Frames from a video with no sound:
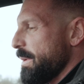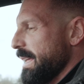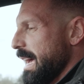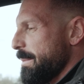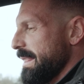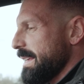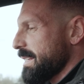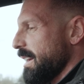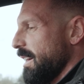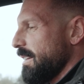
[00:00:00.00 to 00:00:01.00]
But yeah, I mean, this
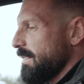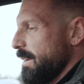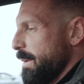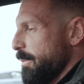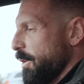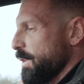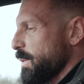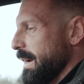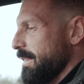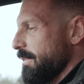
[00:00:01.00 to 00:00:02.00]
car, I mean, we're on
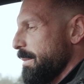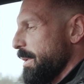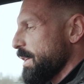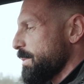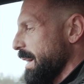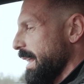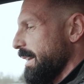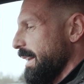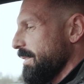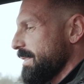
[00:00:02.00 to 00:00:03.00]
23 miles per
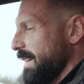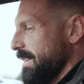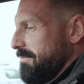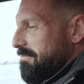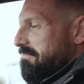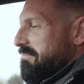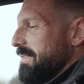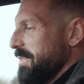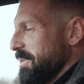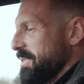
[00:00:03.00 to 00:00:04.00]
gallon now, so
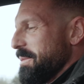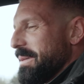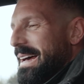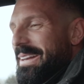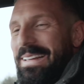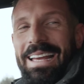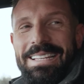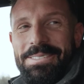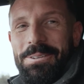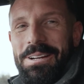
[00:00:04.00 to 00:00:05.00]
not too bad, I
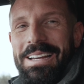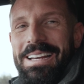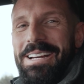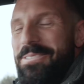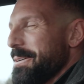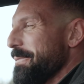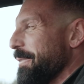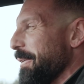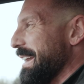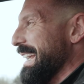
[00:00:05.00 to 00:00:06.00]
guess, for a
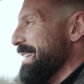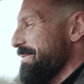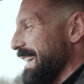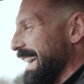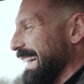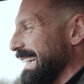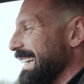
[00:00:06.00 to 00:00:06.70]
4-litre V8.